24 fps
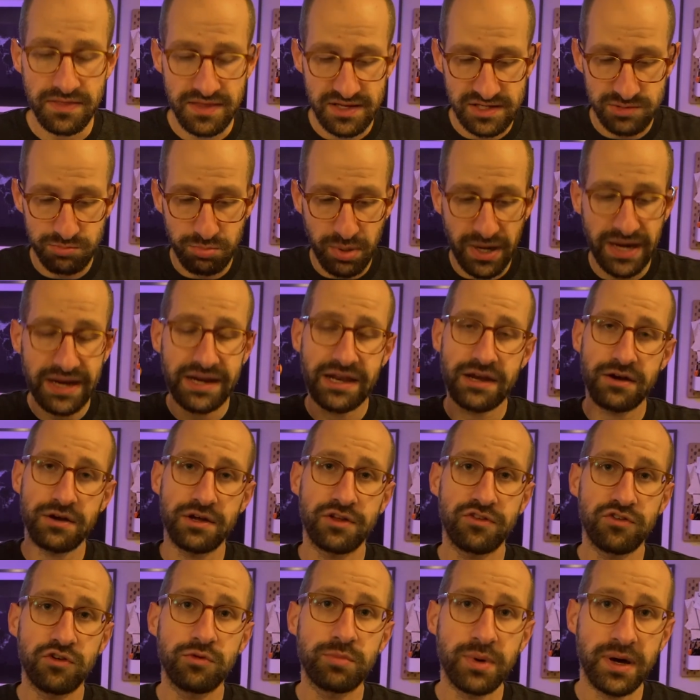this binary
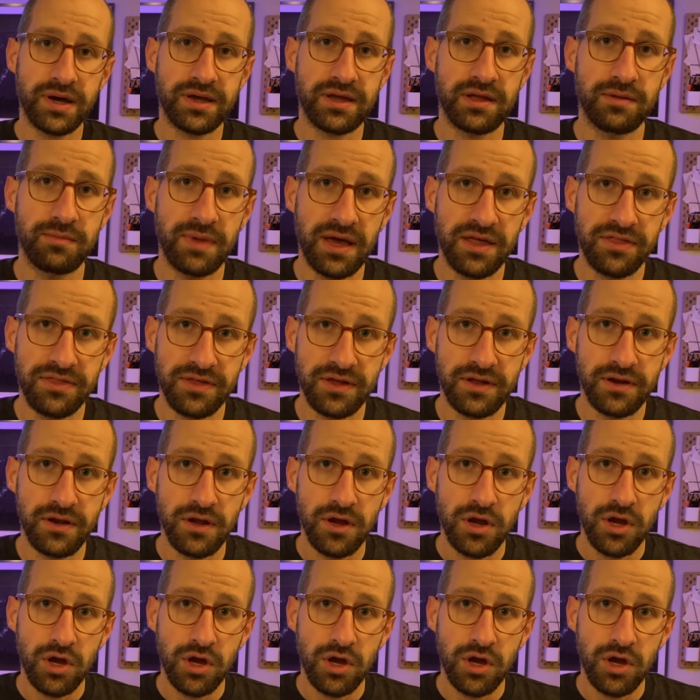two-bucket method,